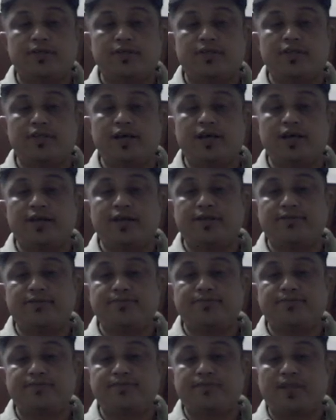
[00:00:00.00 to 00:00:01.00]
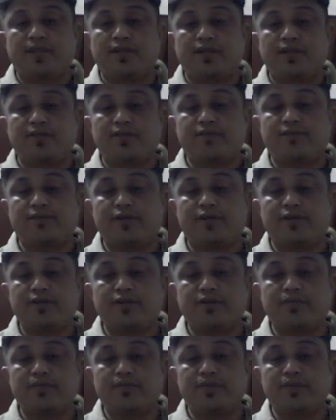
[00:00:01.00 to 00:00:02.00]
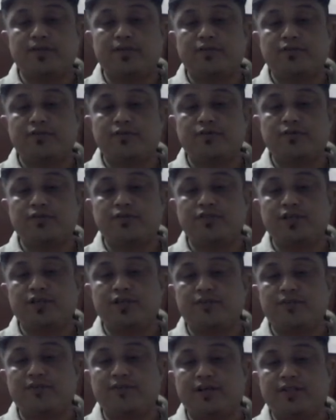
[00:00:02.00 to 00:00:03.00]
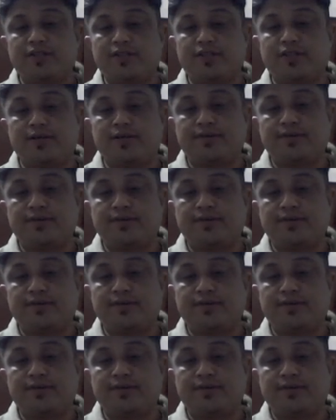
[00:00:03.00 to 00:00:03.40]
Then, say for example, social factor.